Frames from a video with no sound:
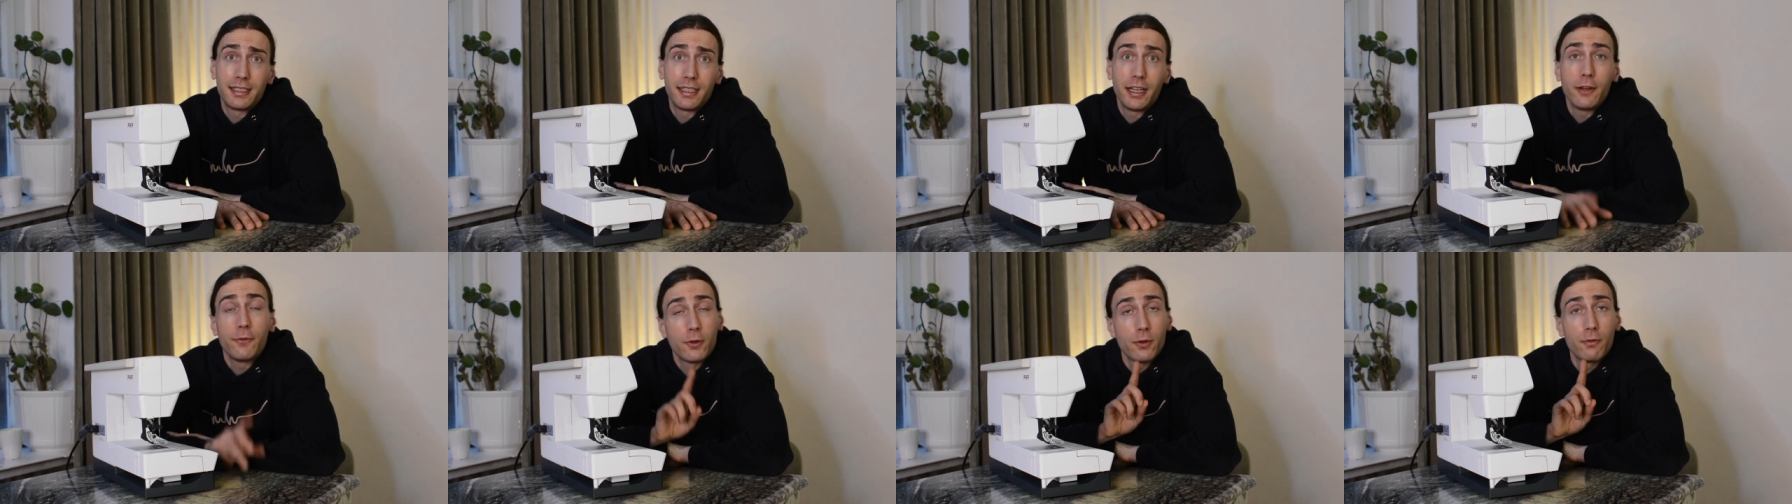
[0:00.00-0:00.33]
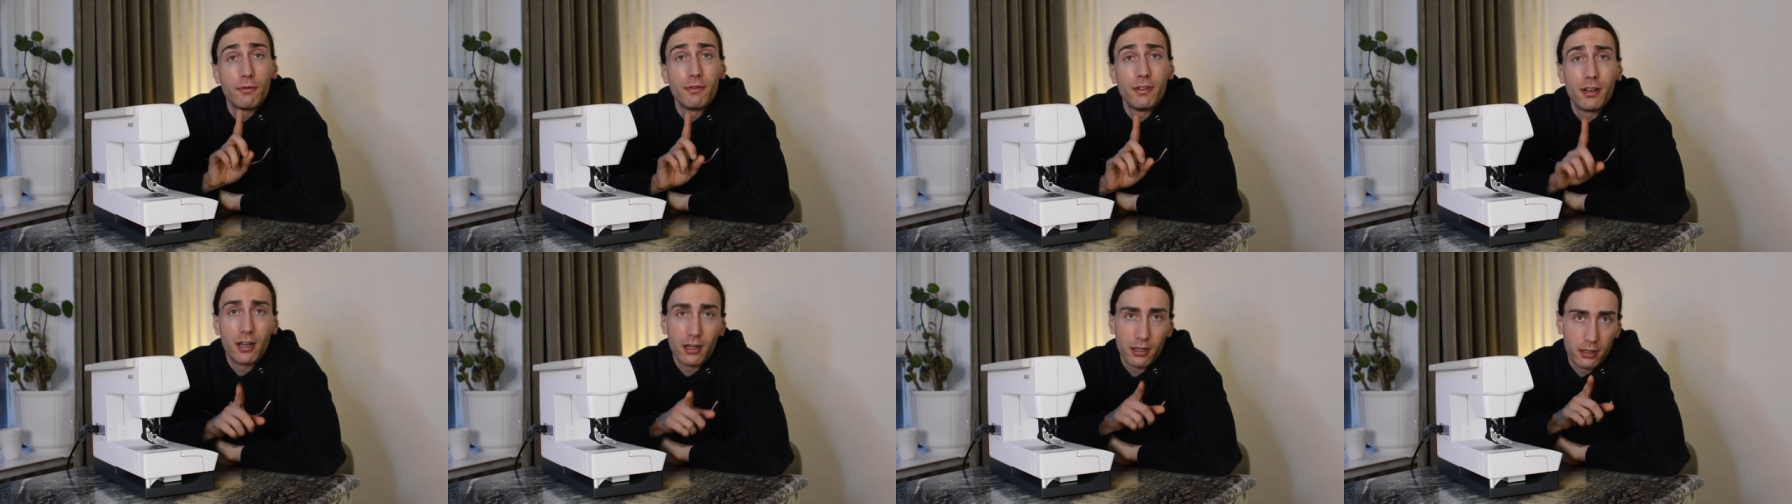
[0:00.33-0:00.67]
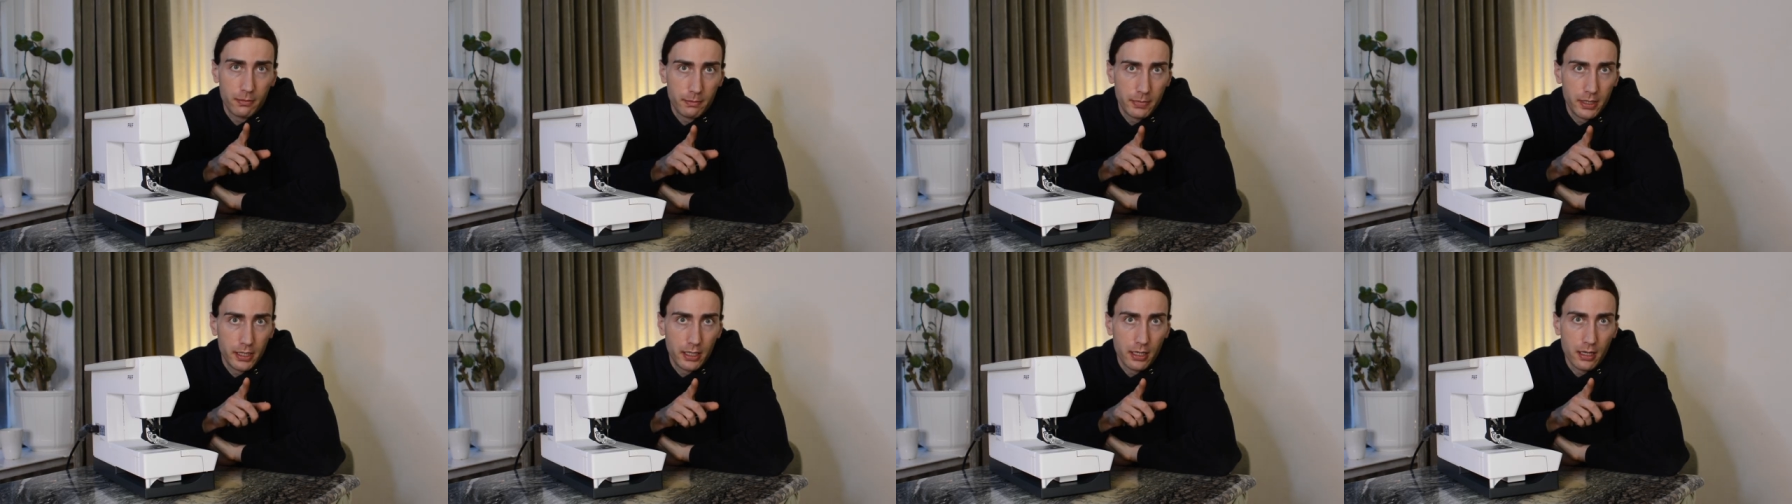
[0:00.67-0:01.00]
If you've not
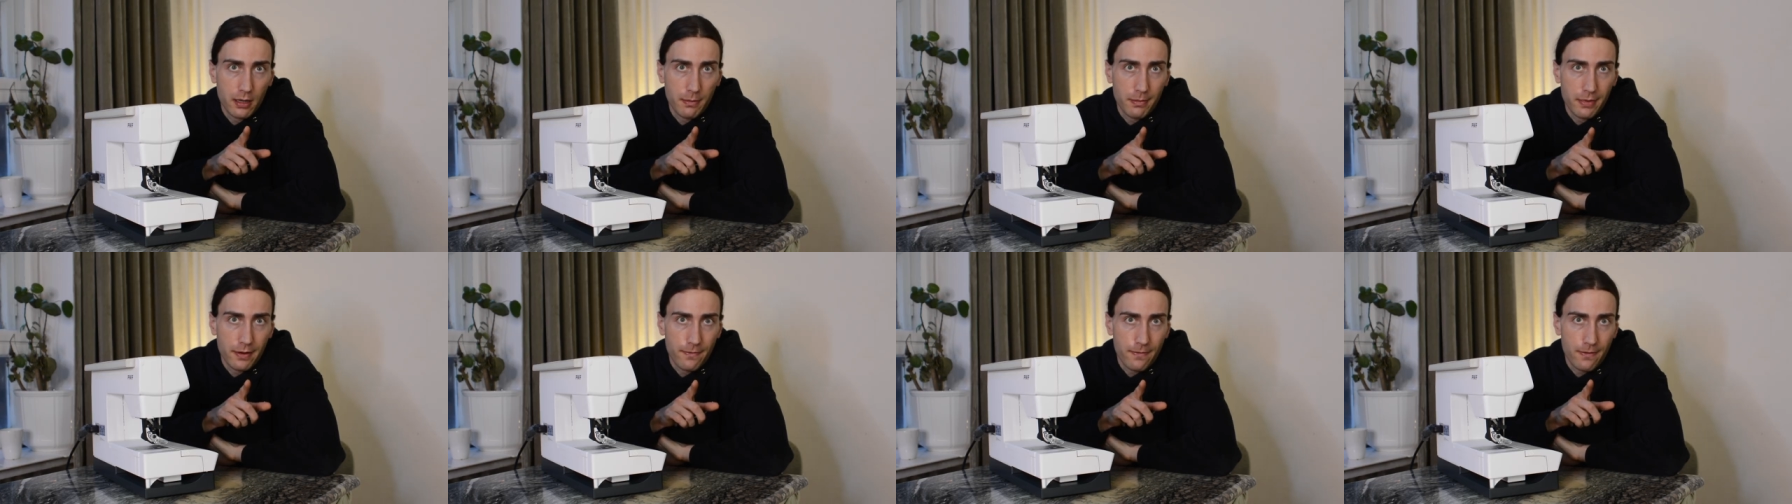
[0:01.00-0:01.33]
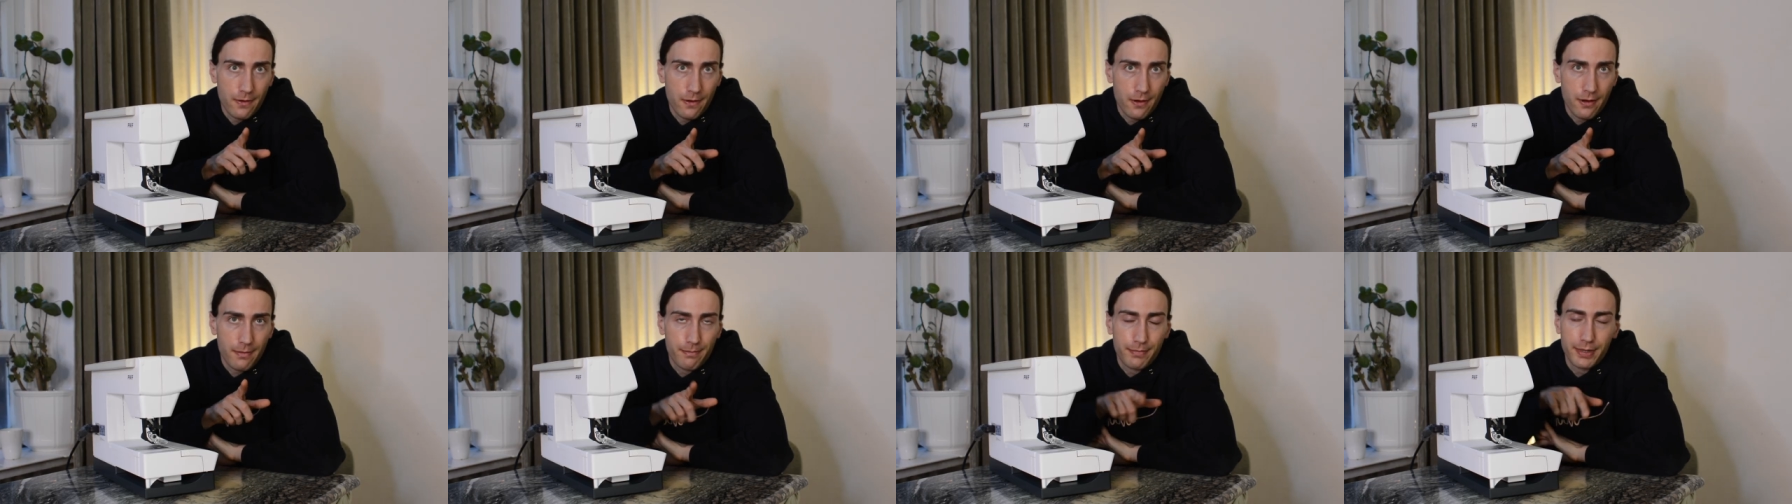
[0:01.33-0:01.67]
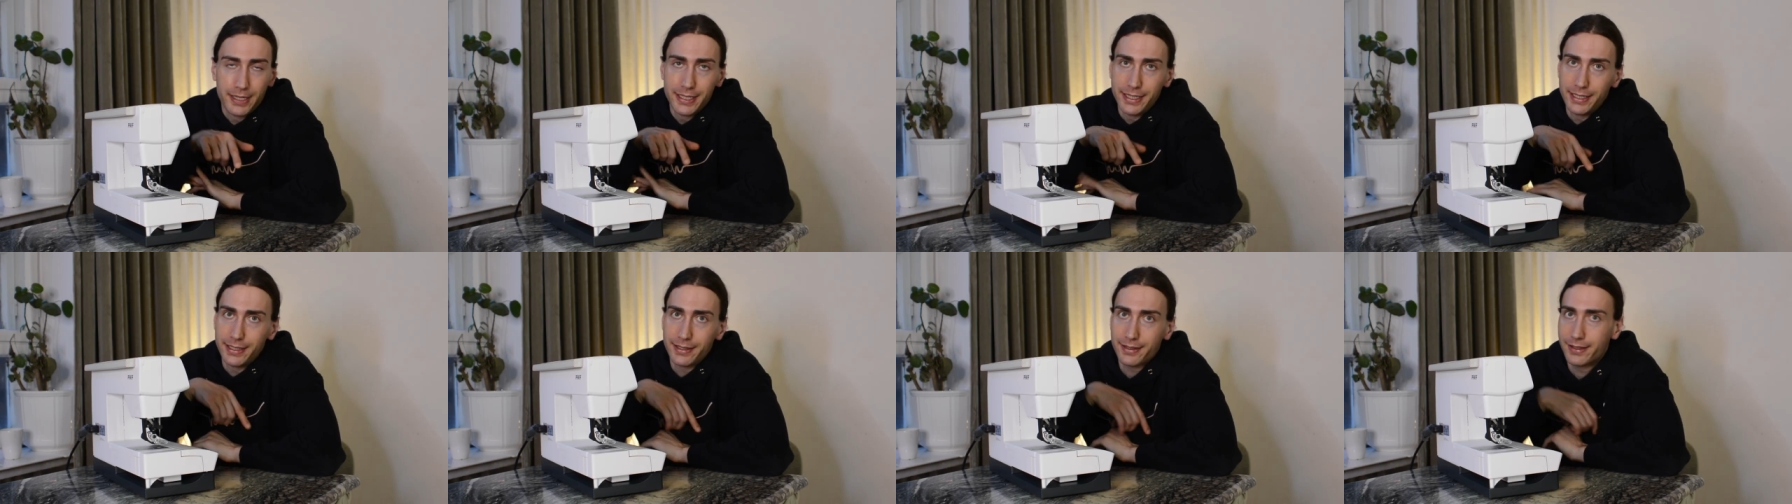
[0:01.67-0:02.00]
been here before,
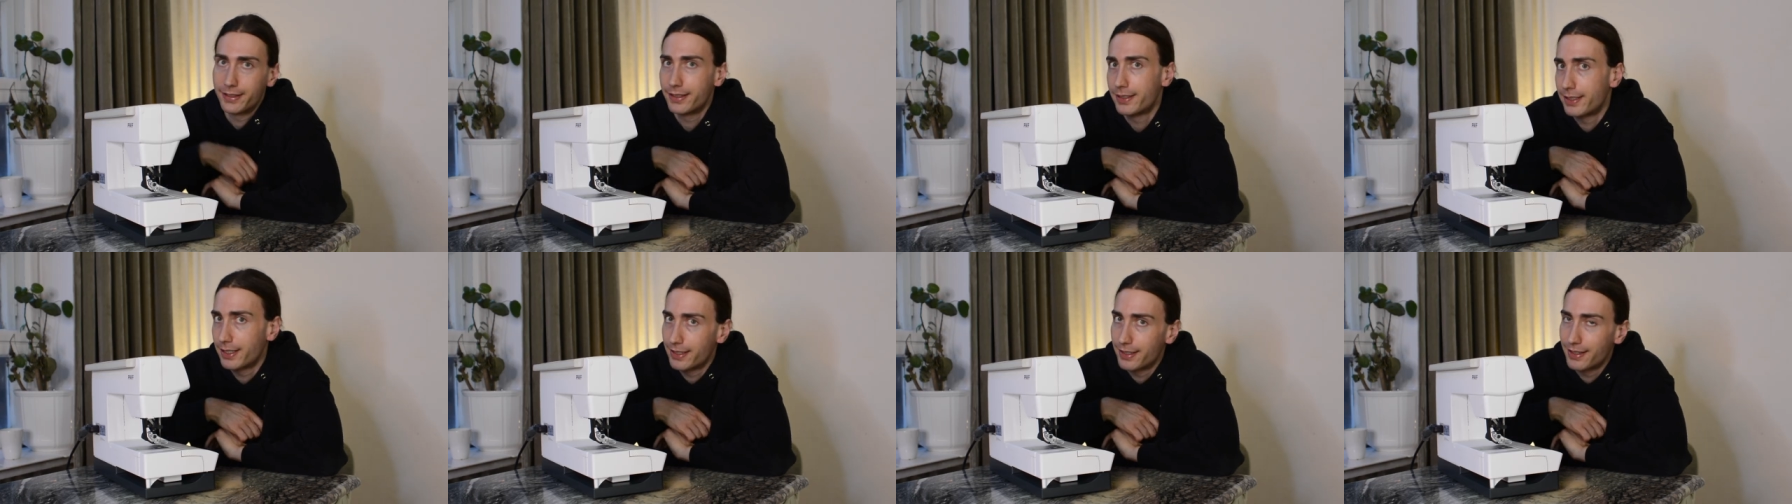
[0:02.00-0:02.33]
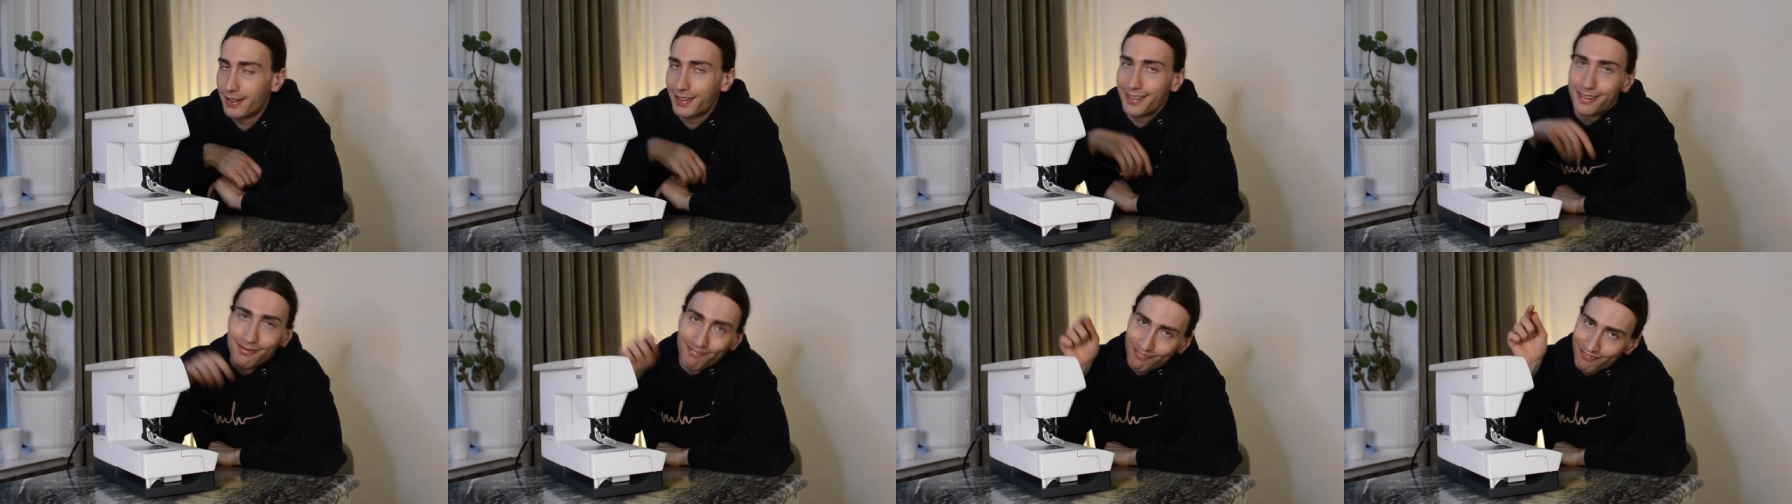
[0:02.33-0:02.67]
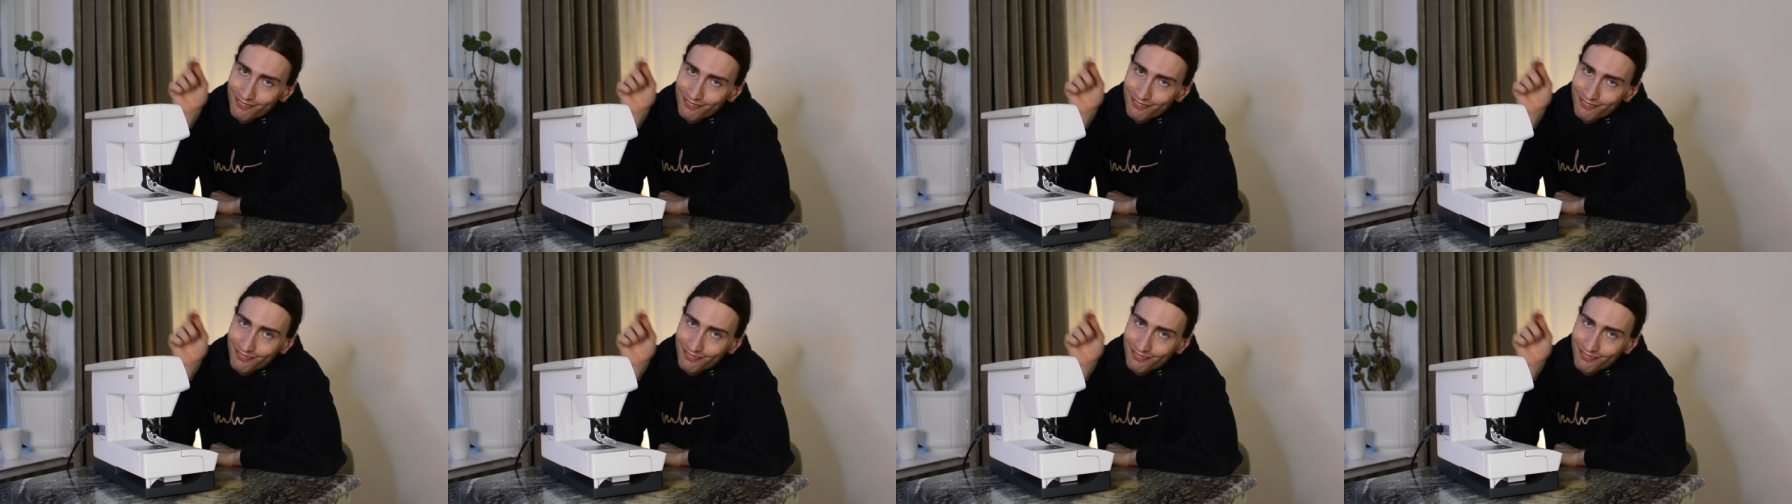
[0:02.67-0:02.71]
please consider it